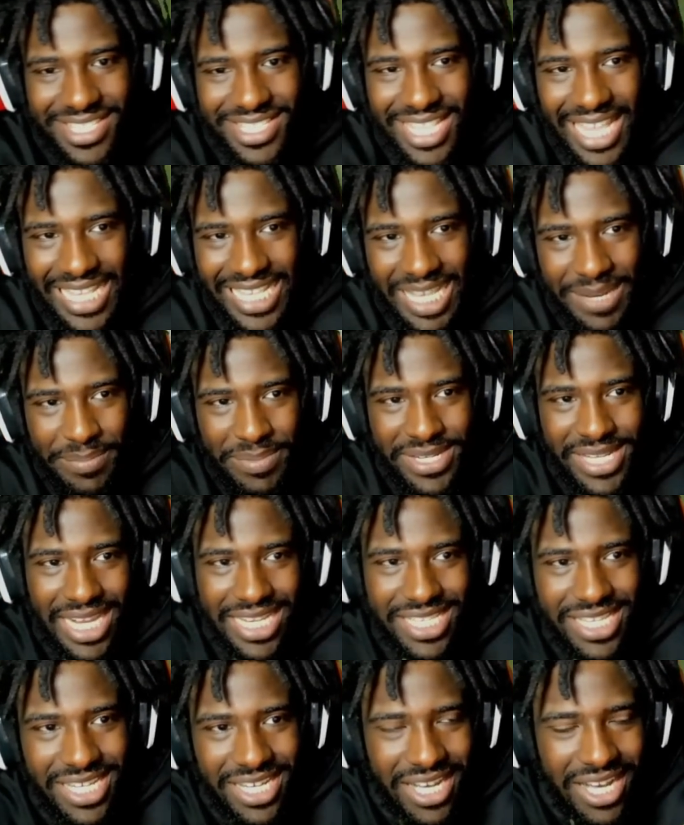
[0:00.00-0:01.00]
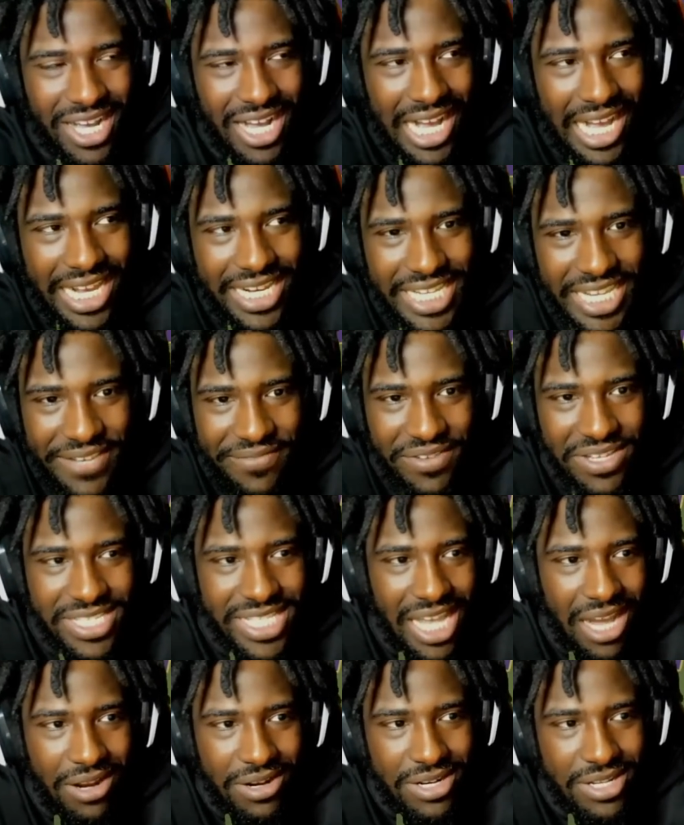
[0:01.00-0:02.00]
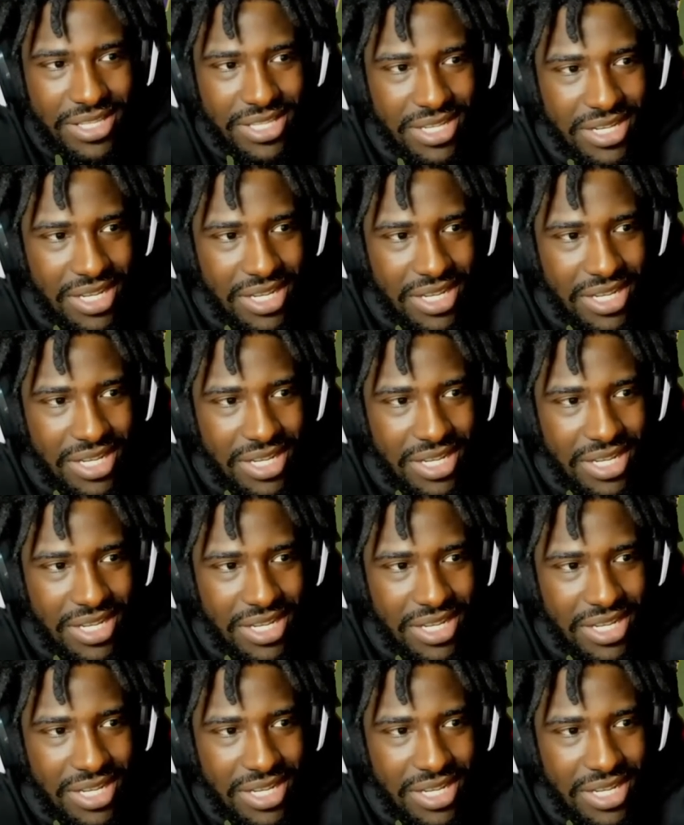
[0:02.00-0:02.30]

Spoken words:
That's a good defense down.